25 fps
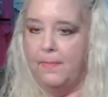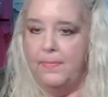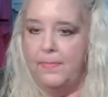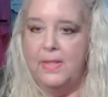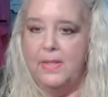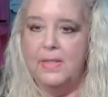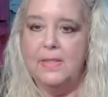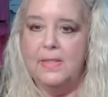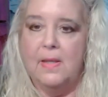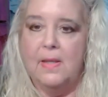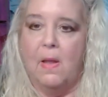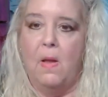
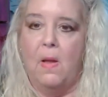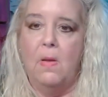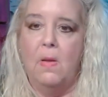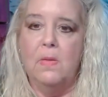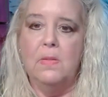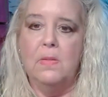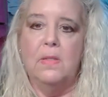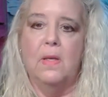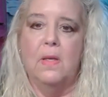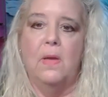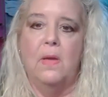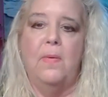This
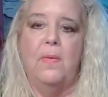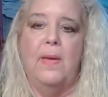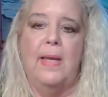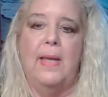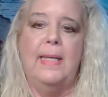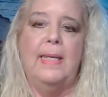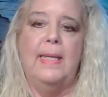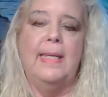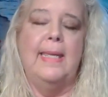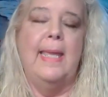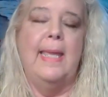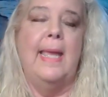also
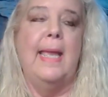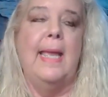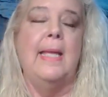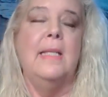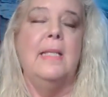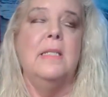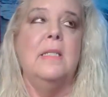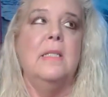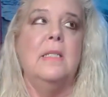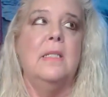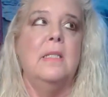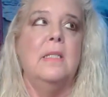
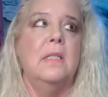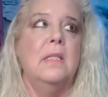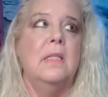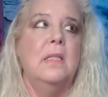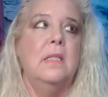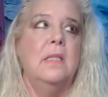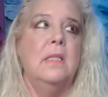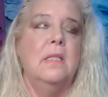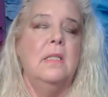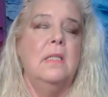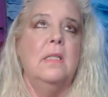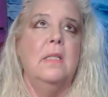indicates
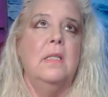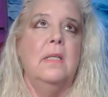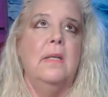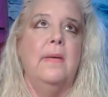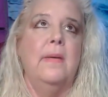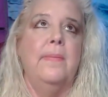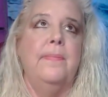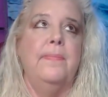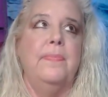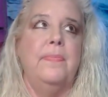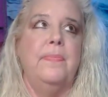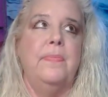
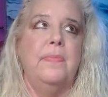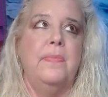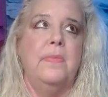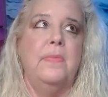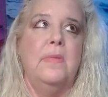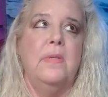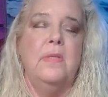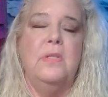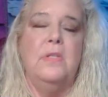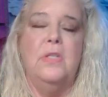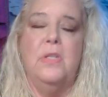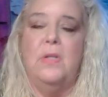
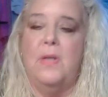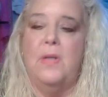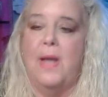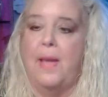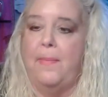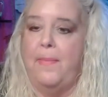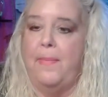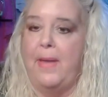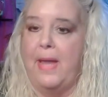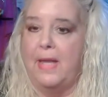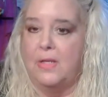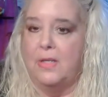do
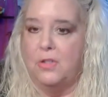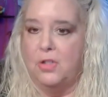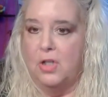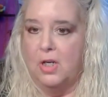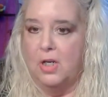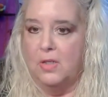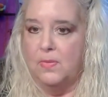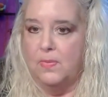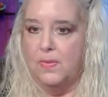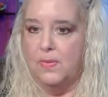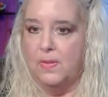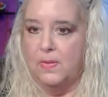not pass
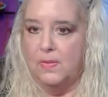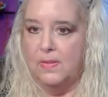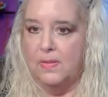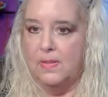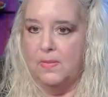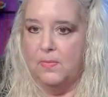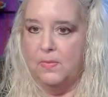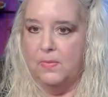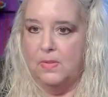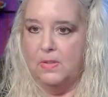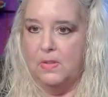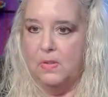judgment on
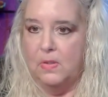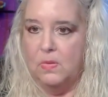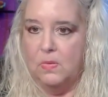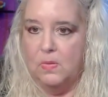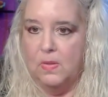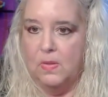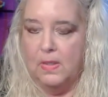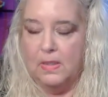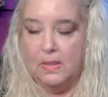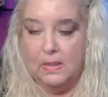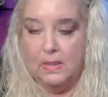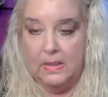someone too
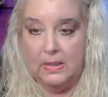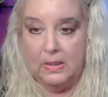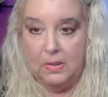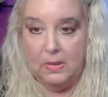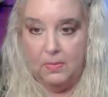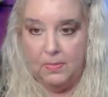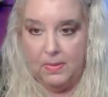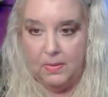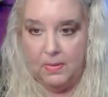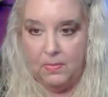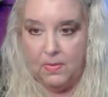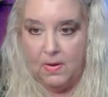quickly.
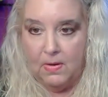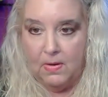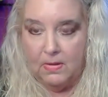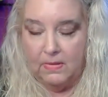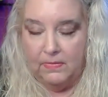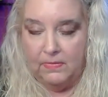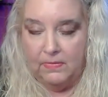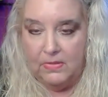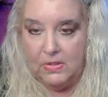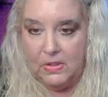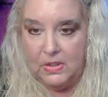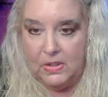You'll be wrong
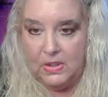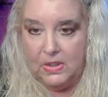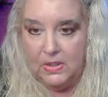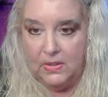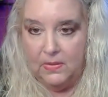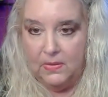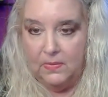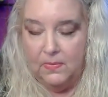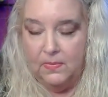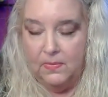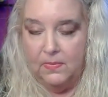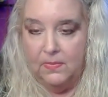if you
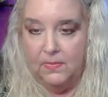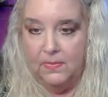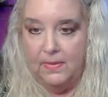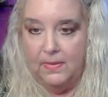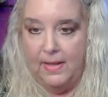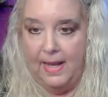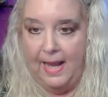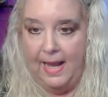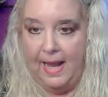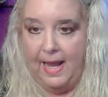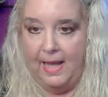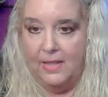do.
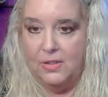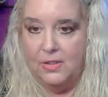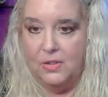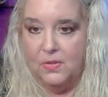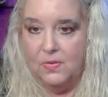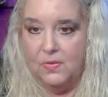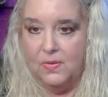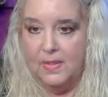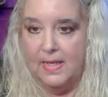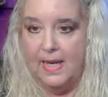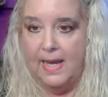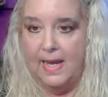Hi,
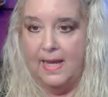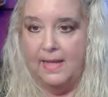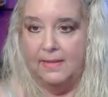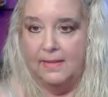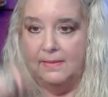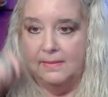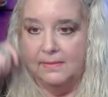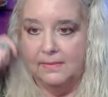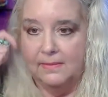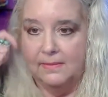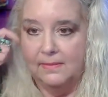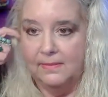Juliet.